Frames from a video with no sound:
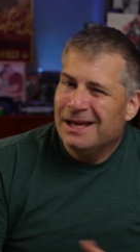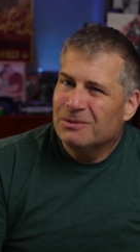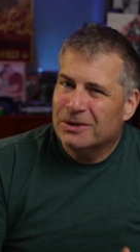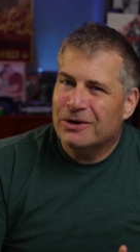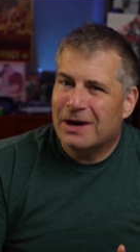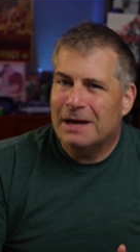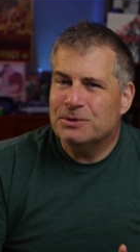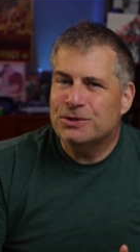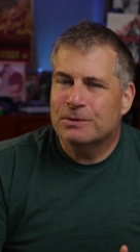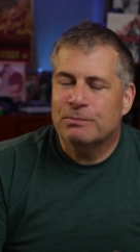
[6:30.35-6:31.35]
where your
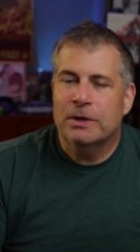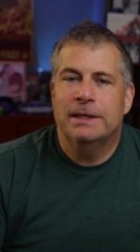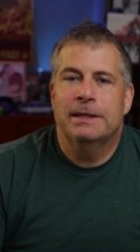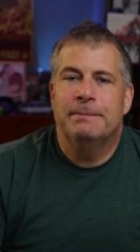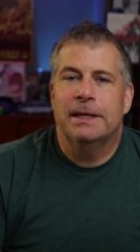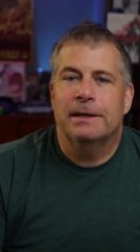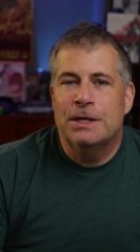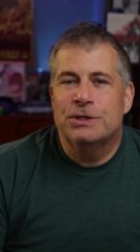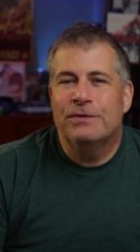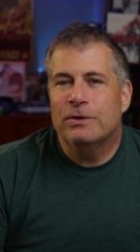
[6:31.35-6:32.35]
options are pretty limited.
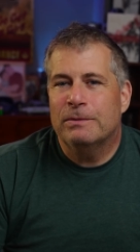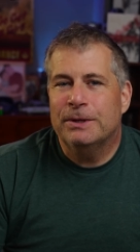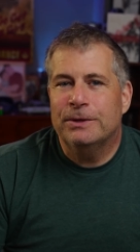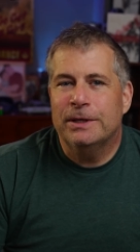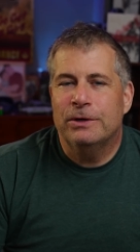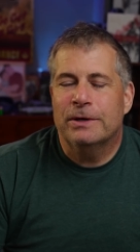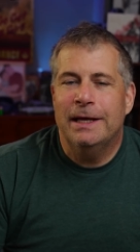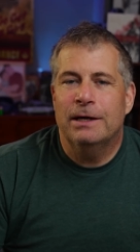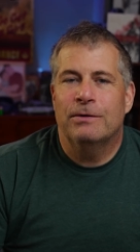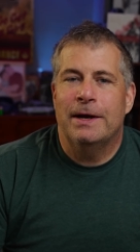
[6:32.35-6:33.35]
So if you're building your
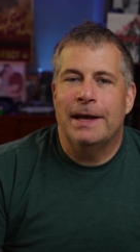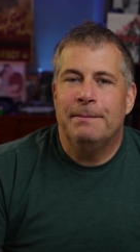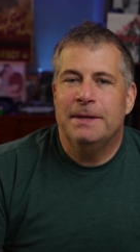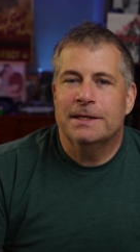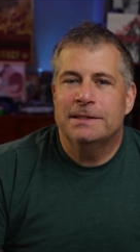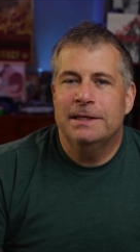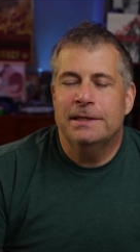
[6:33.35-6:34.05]
kit around APS-C,